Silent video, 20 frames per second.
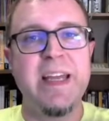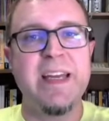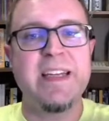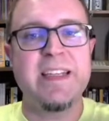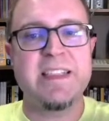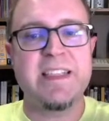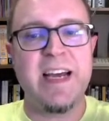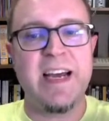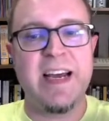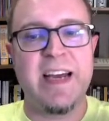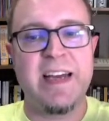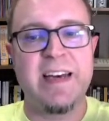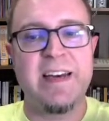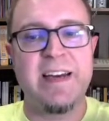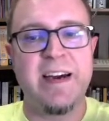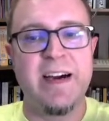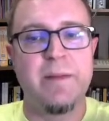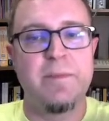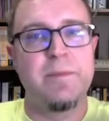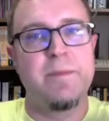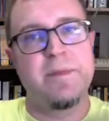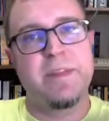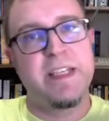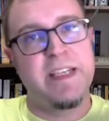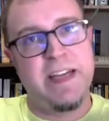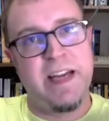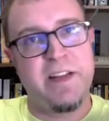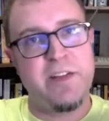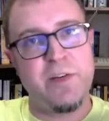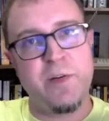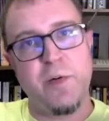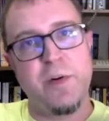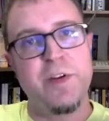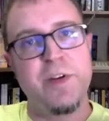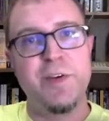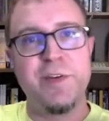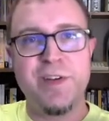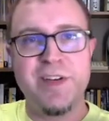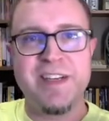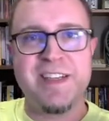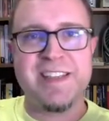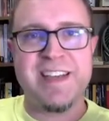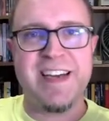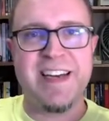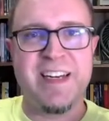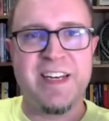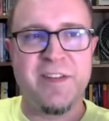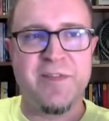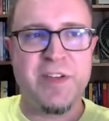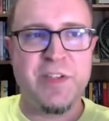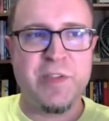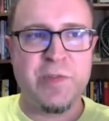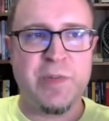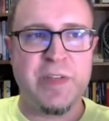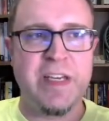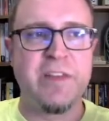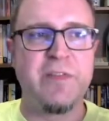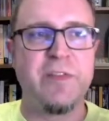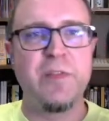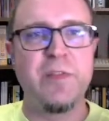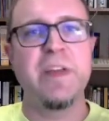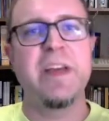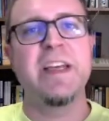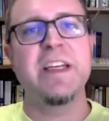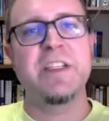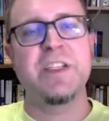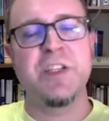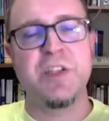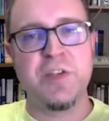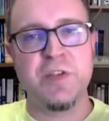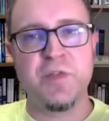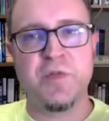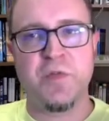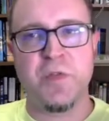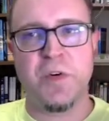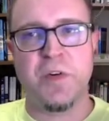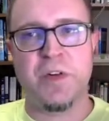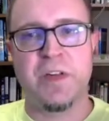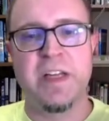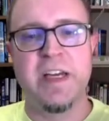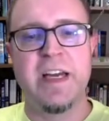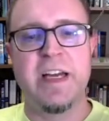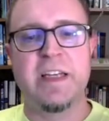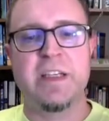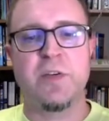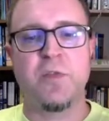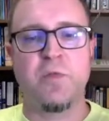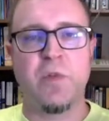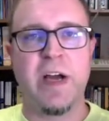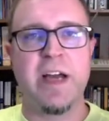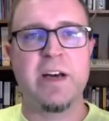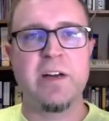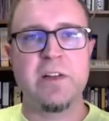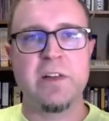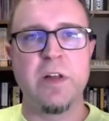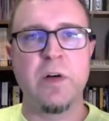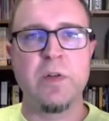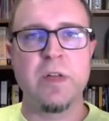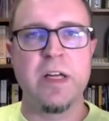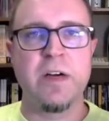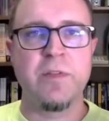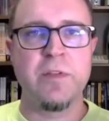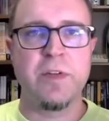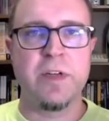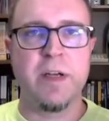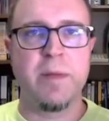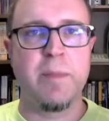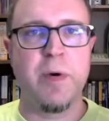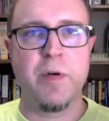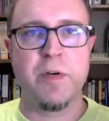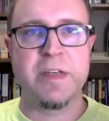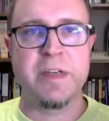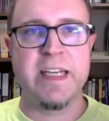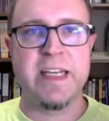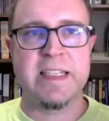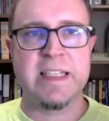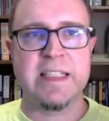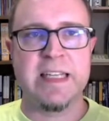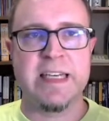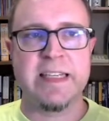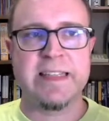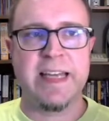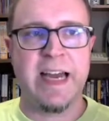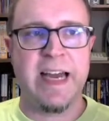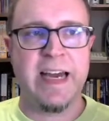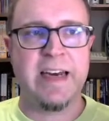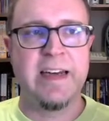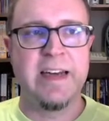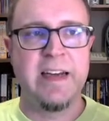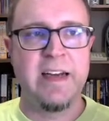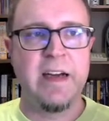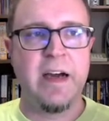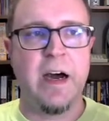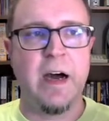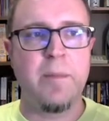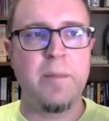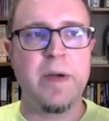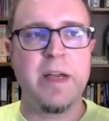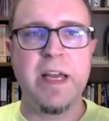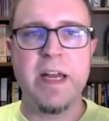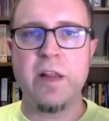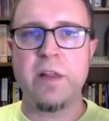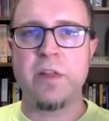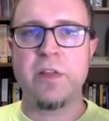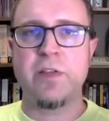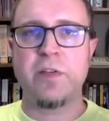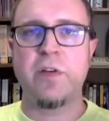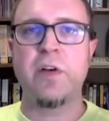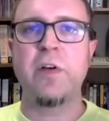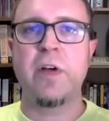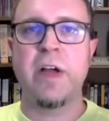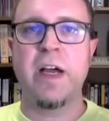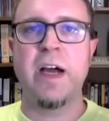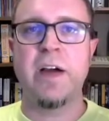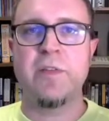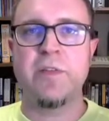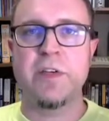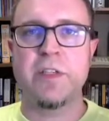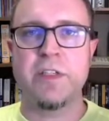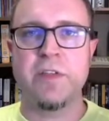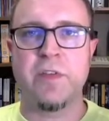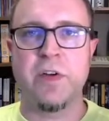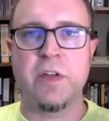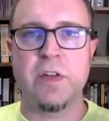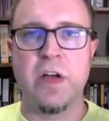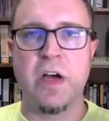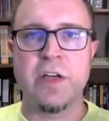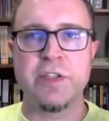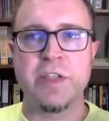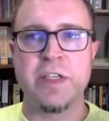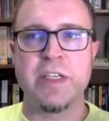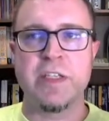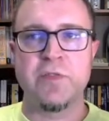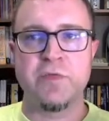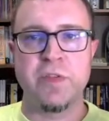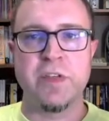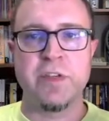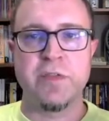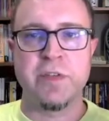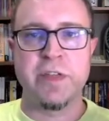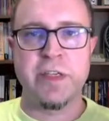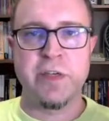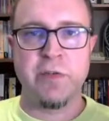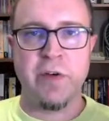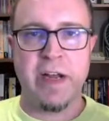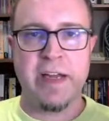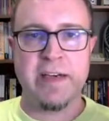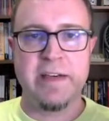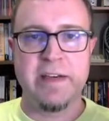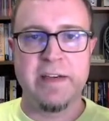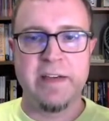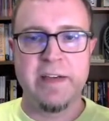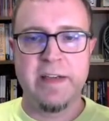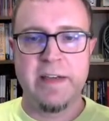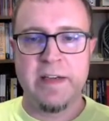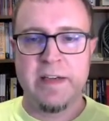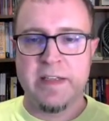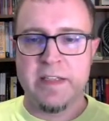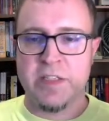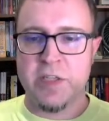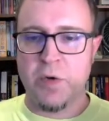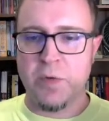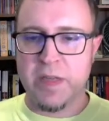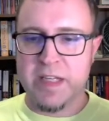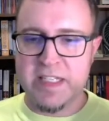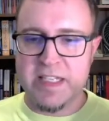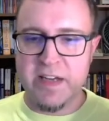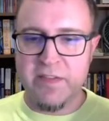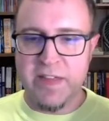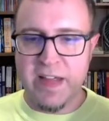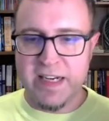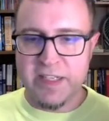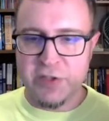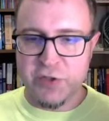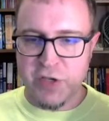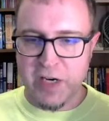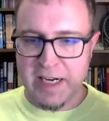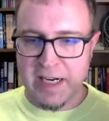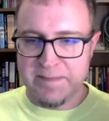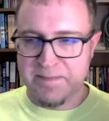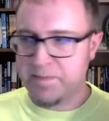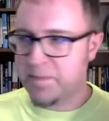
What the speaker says: decide together, or you can decide individually if you think it's useful to write a low-level component test like that. But getting thorough coverage of our logic is really, really great. So let's give that a try.